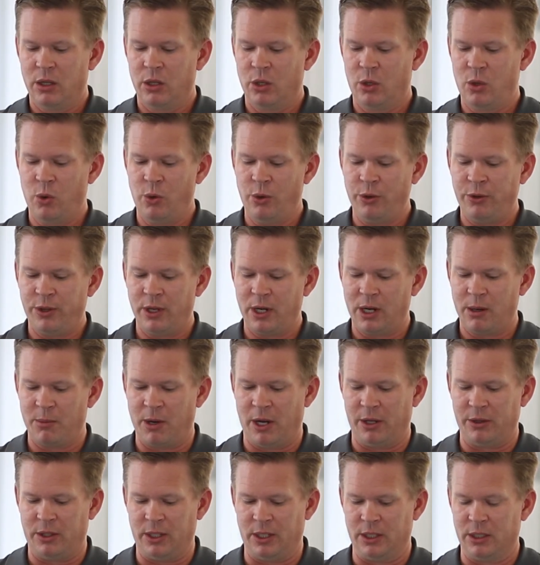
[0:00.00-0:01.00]
the cool thing
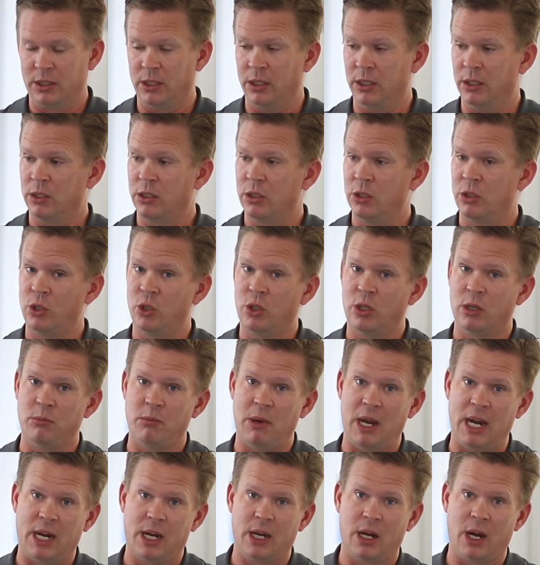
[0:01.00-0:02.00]
about this is you can
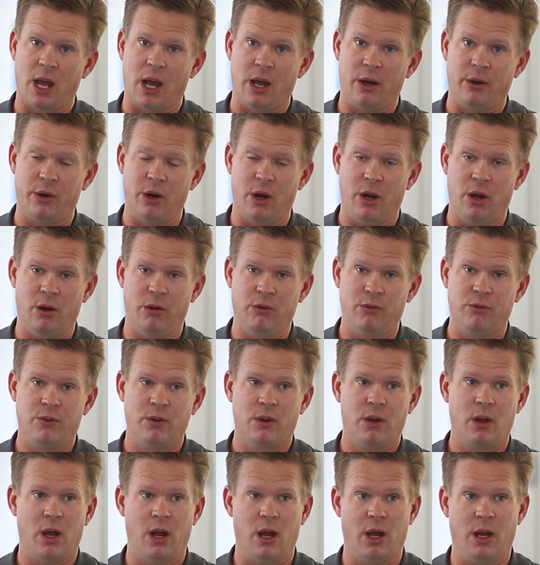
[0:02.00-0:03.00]
make it out of
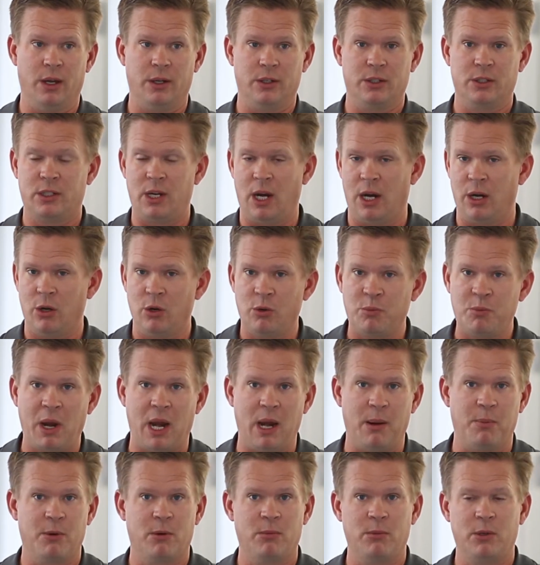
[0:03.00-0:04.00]
standard
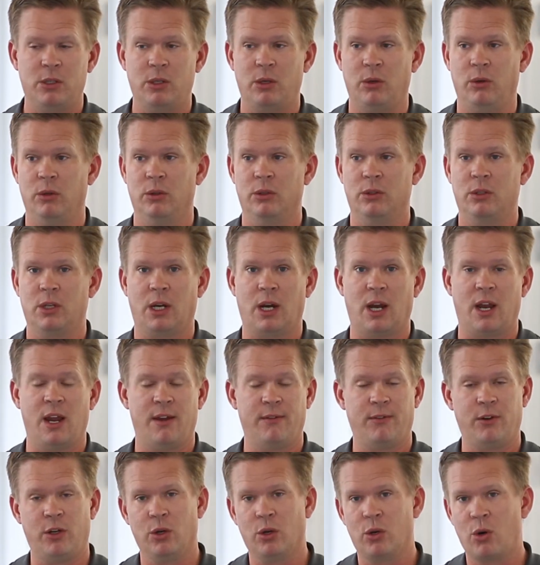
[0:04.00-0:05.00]
paper materials, like a
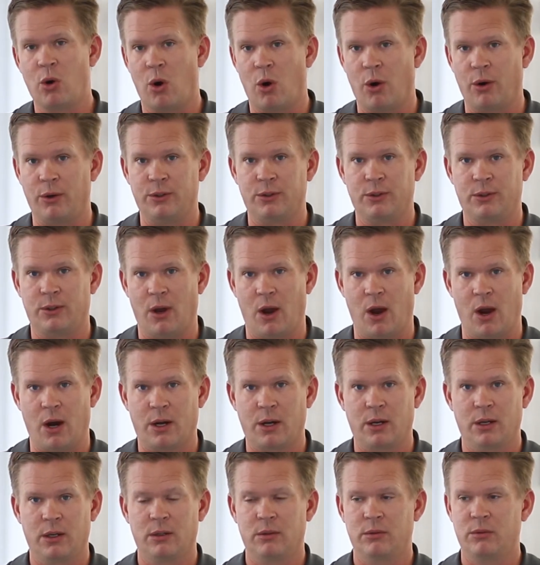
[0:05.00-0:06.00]
heavier
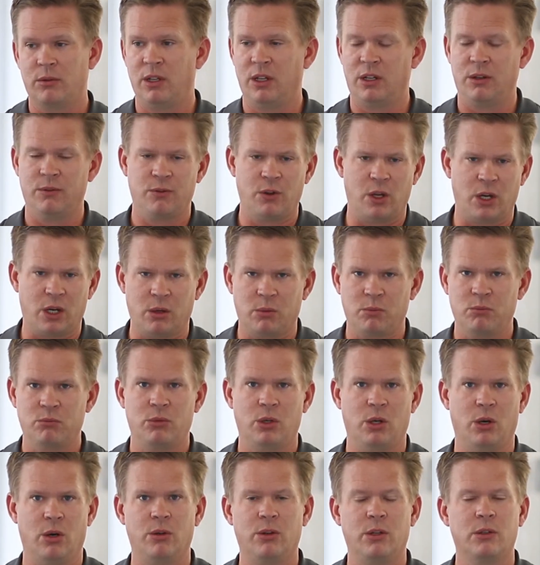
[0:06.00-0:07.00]
cardstock. Think of
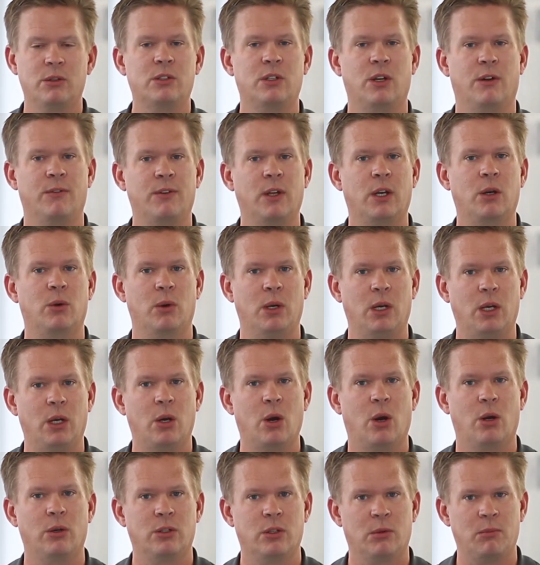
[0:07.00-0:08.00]
the stuff that greeting
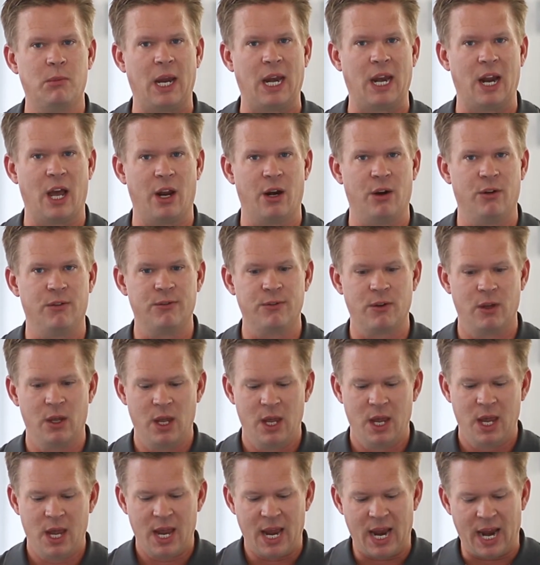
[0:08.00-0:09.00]
cards are made out of.
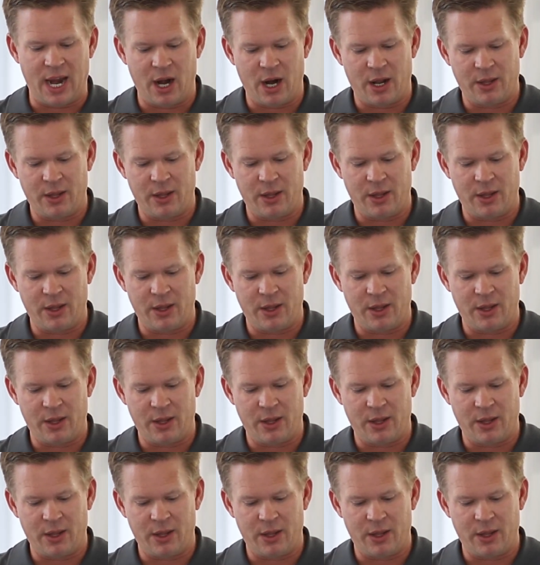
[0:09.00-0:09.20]
And